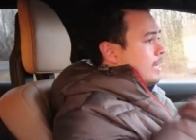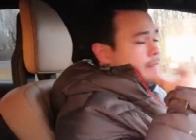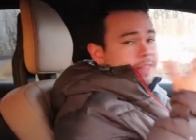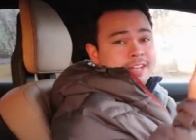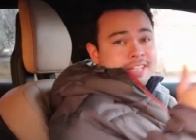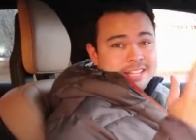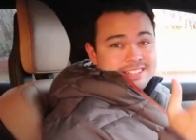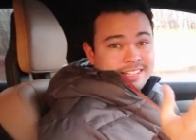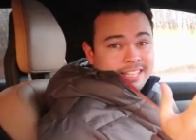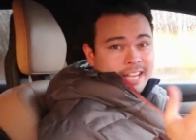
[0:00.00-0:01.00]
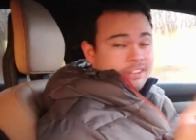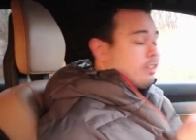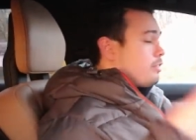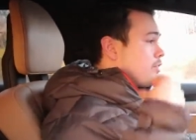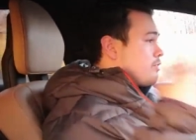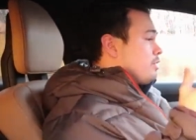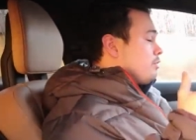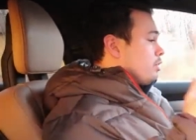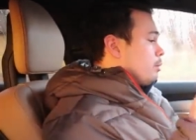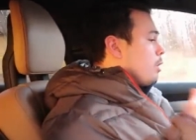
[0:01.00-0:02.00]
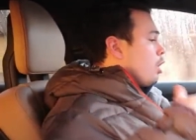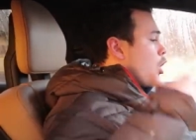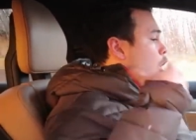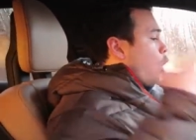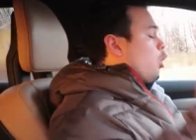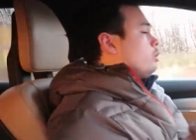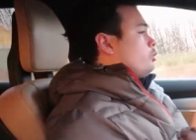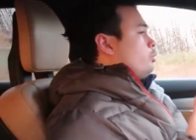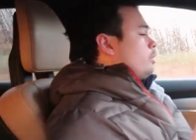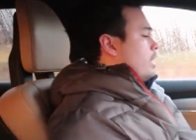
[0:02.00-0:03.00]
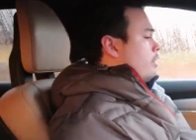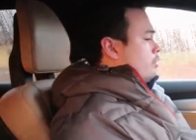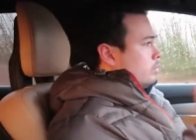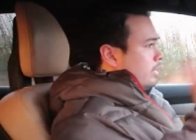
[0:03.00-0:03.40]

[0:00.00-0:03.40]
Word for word: and then disengage the system altogether.